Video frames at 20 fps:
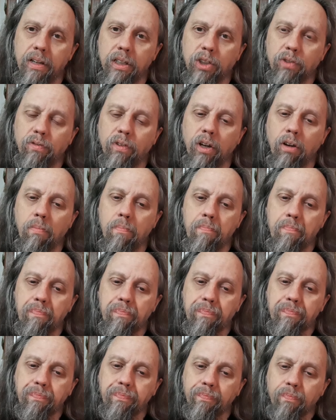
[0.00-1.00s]
this film.
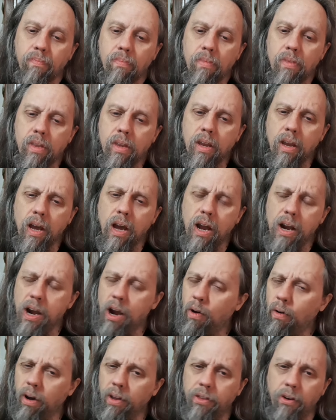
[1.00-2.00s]
And
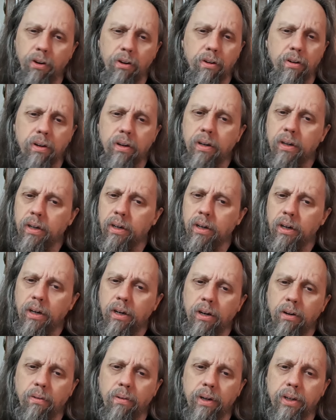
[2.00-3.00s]
no other
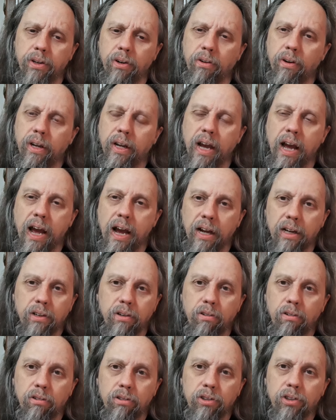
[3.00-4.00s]
returning
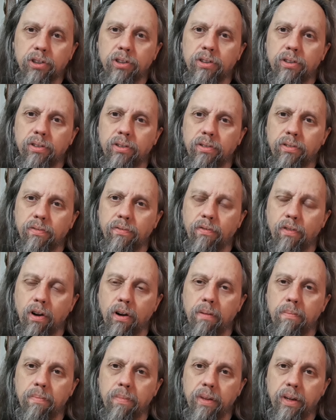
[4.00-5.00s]
actors
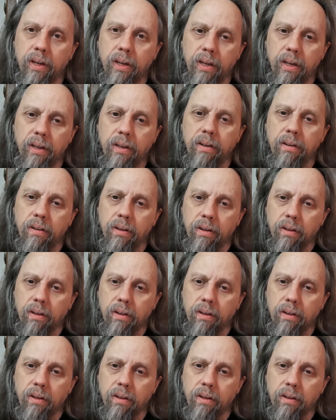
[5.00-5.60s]
from the